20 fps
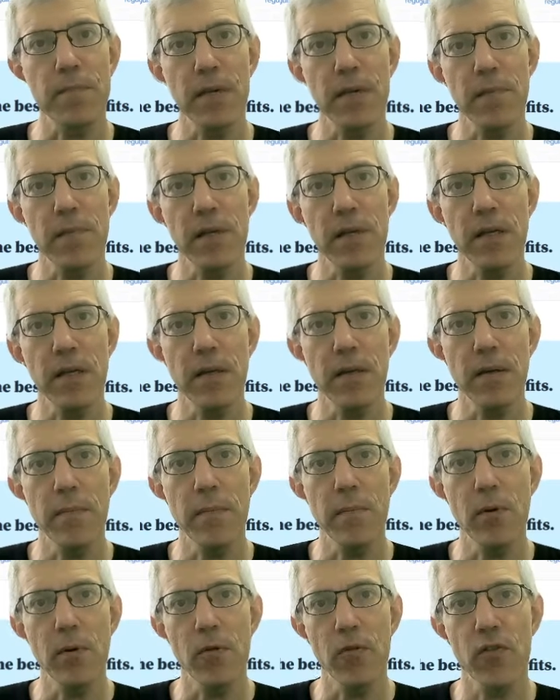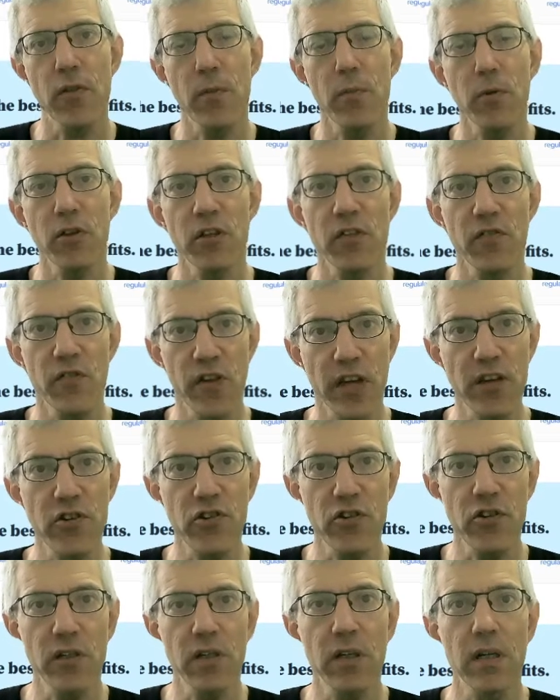maybe both the
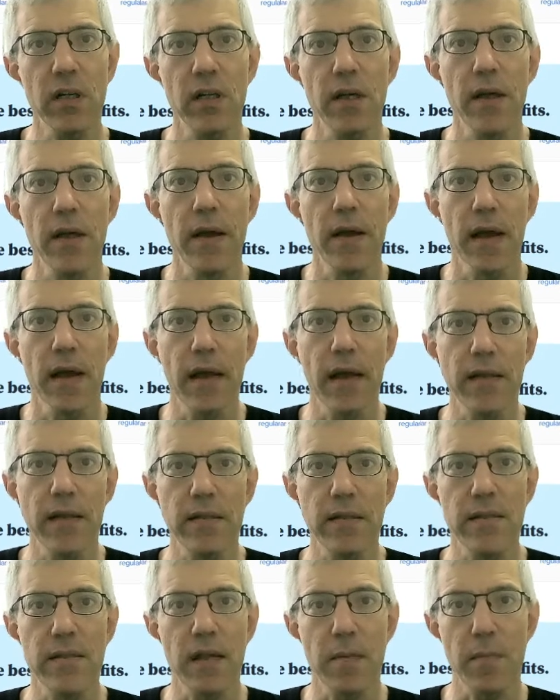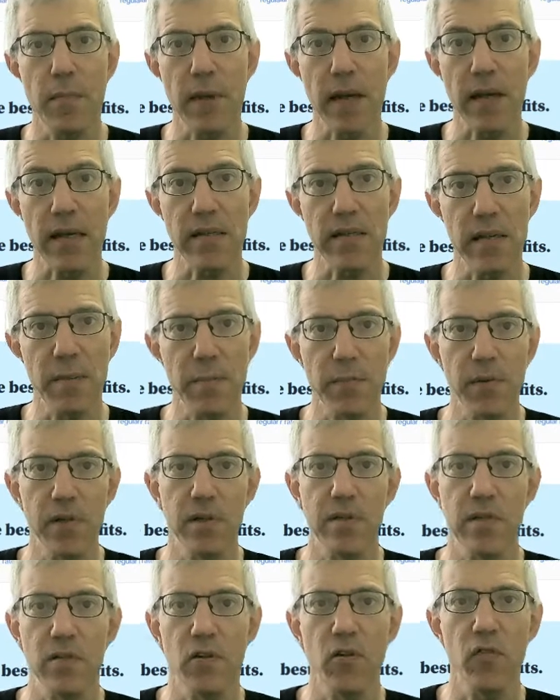motivation and some
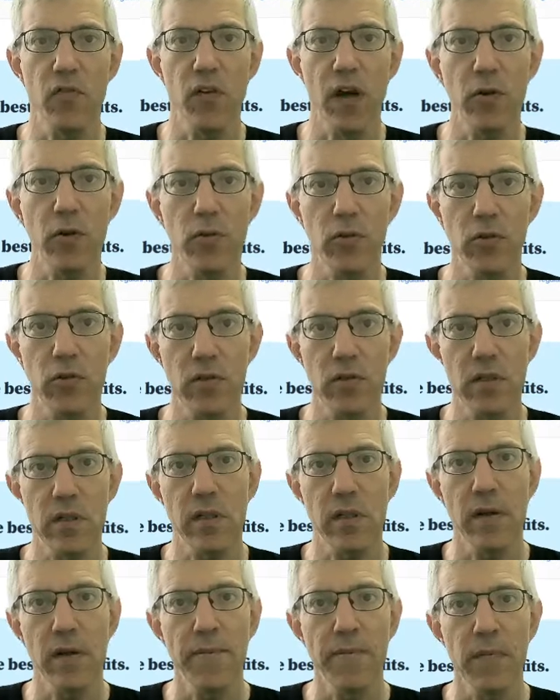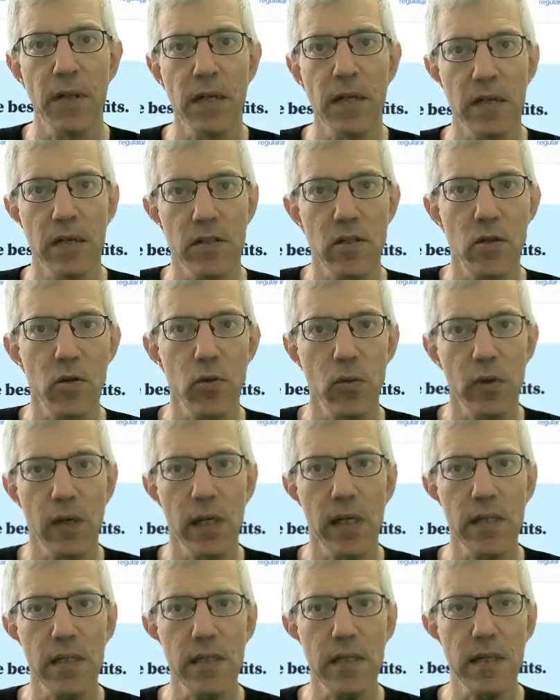examples of how to use it. So
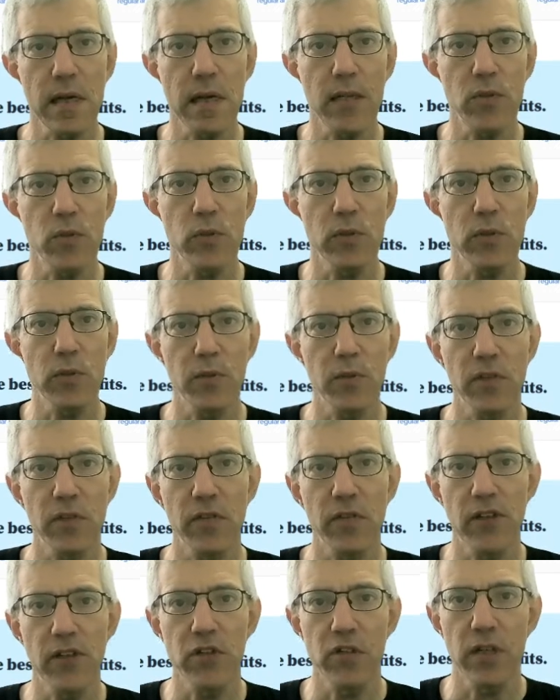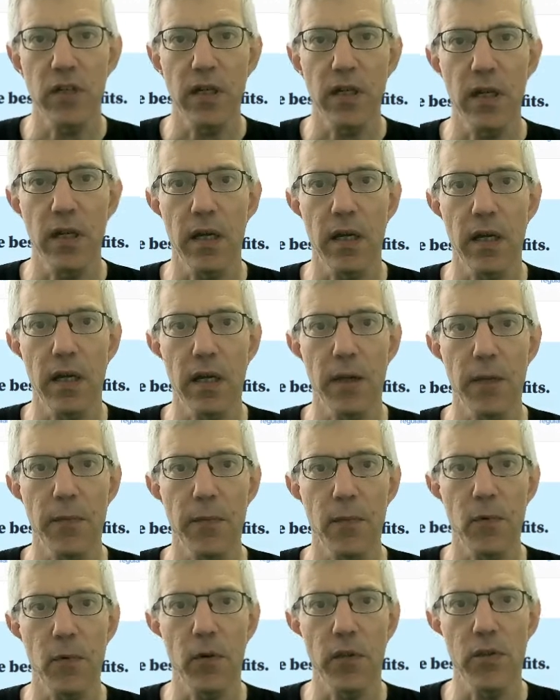let's start with the motivation.
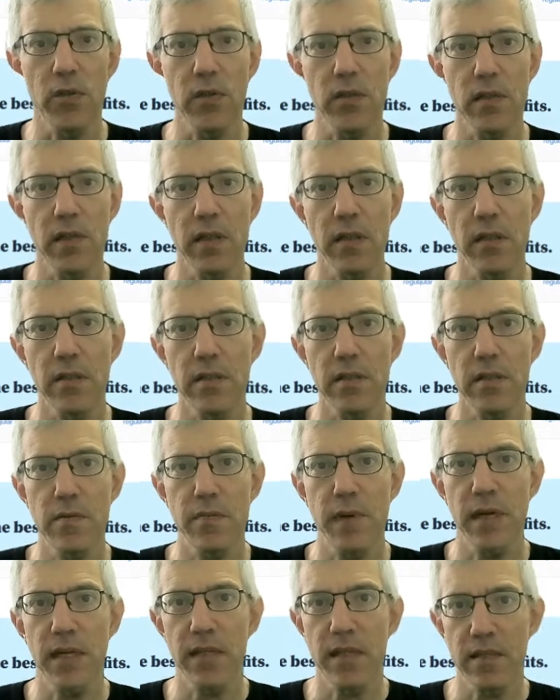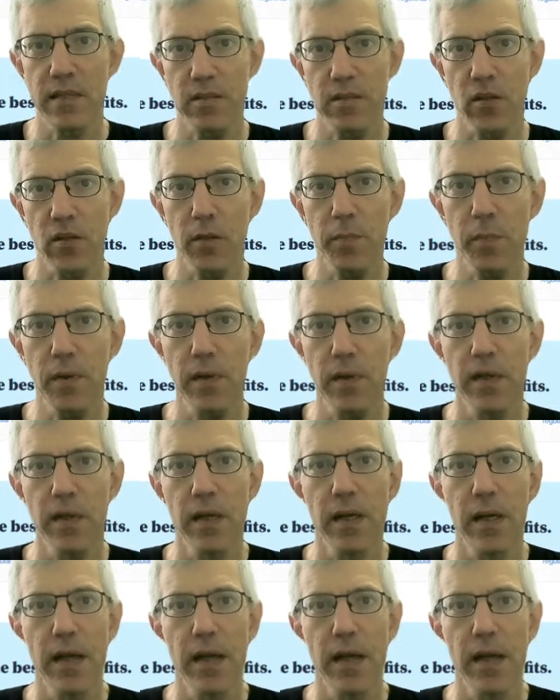What you see here is my desktop,